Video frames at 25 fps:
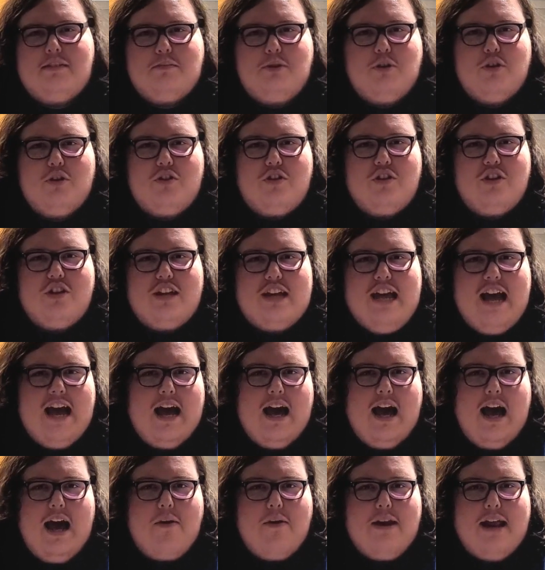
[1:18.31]
Personally,
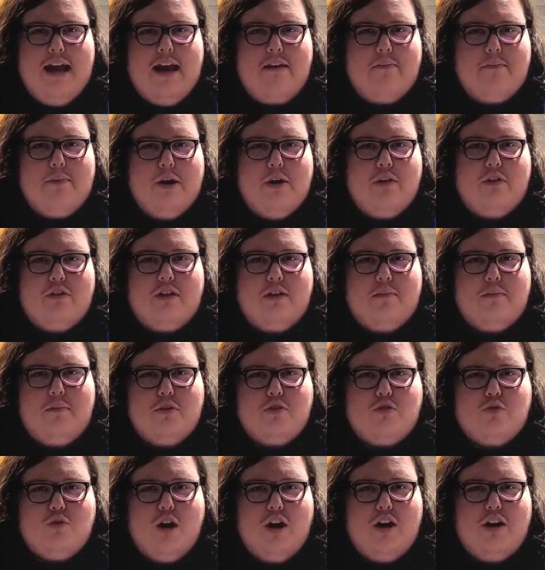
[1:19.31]
I would add about as
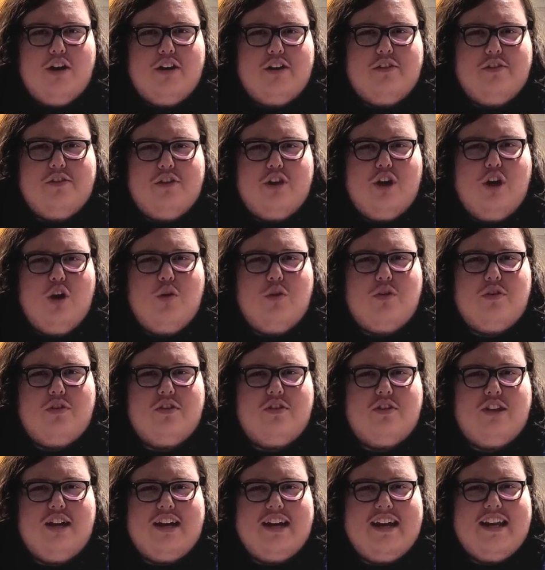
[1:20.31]
much water for the oats to
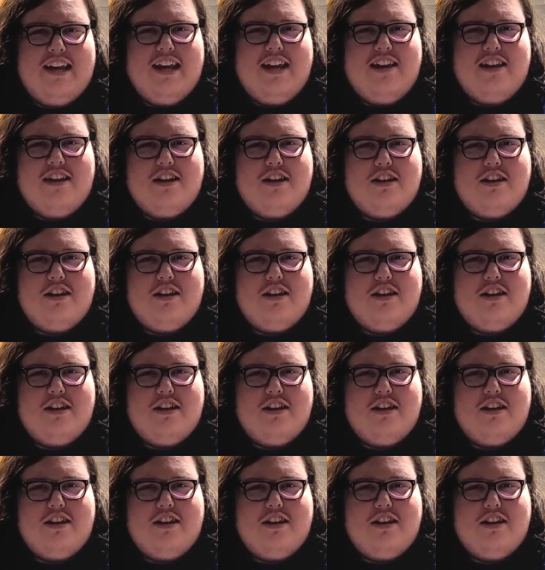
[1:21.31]
suck it in,